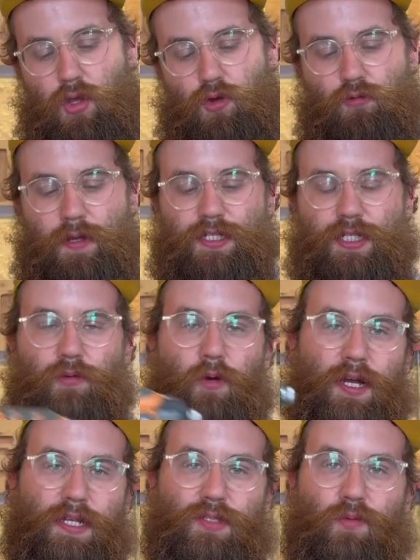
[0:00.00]
rigid
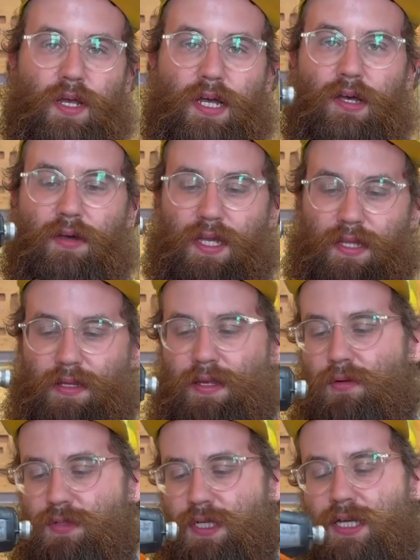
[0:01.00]
one as well, and
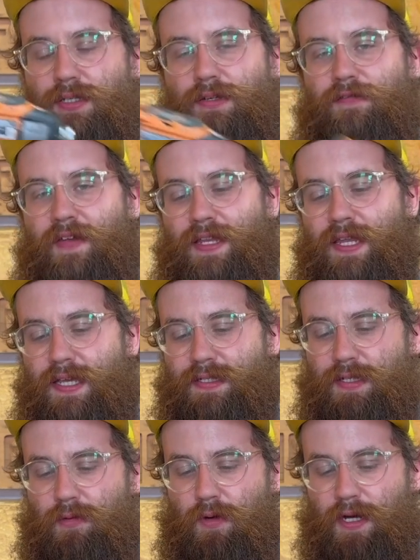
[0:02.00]
was also a
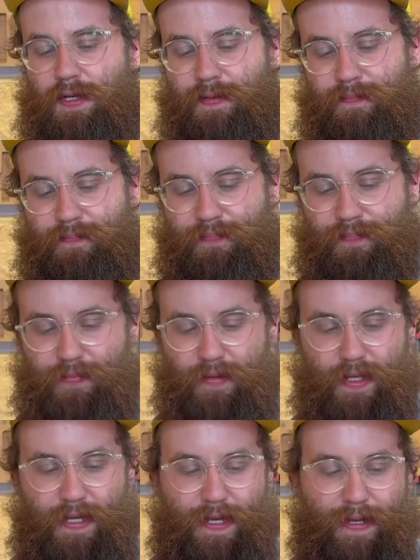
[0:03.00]
fantastic one.
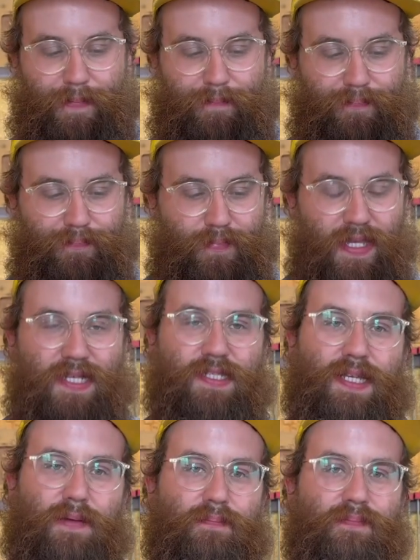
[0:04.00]
But yeah,
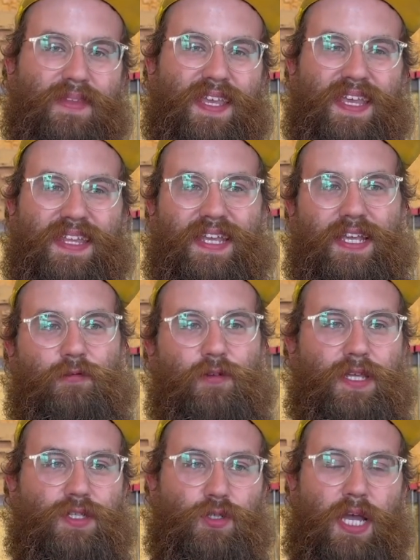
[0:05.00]
something that can
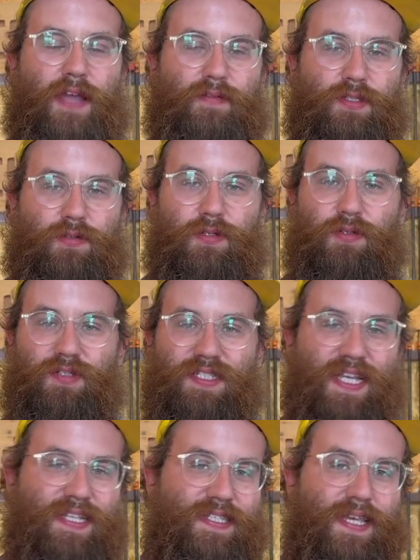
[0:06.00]
really drive a screw,
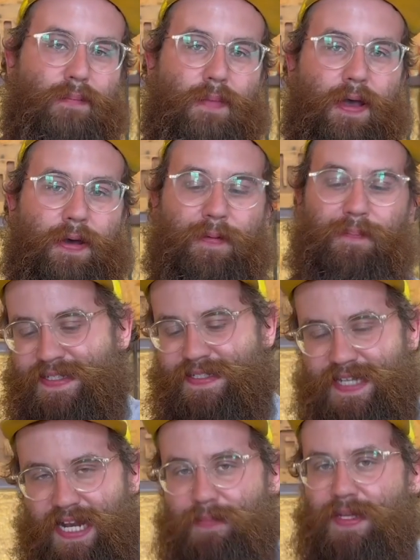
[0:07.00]
send something home. It's
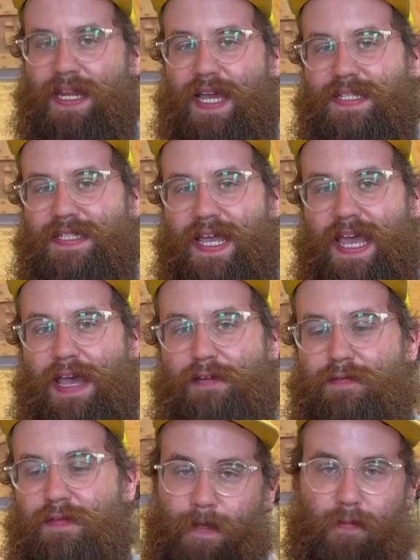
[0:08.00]
gonna be nice to have.
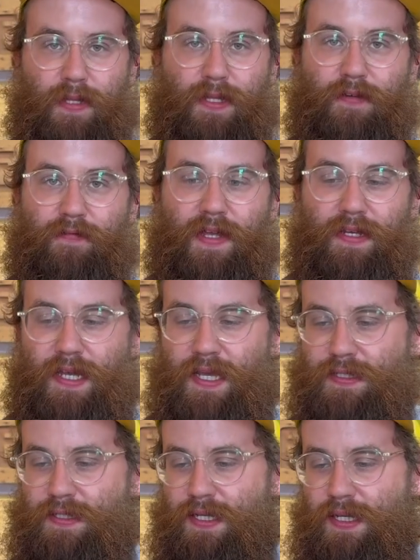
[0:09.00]
I mean, they're
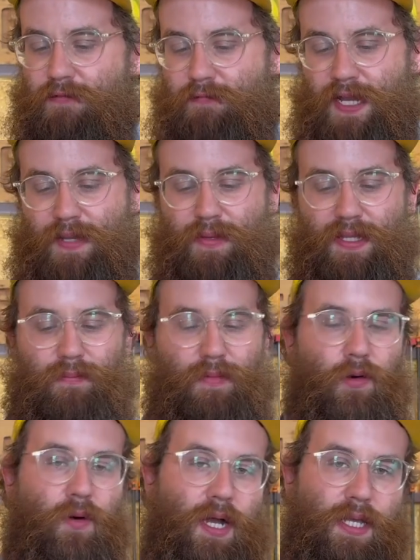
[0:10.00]
fantastic. Recommend the
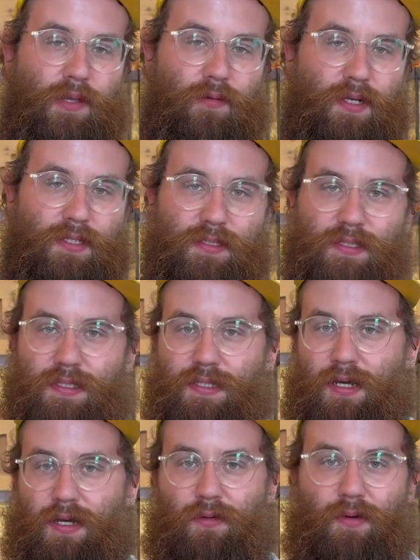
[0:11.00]
Milwaukee ones
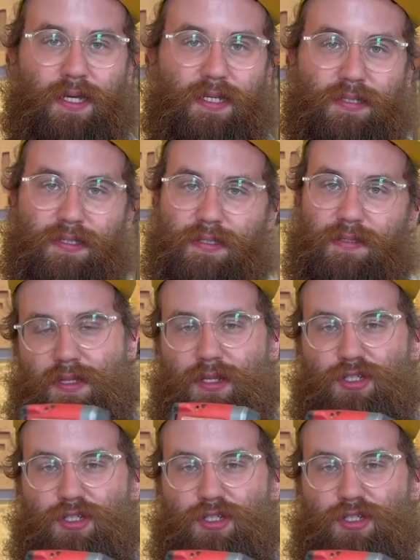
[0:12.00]
always. A little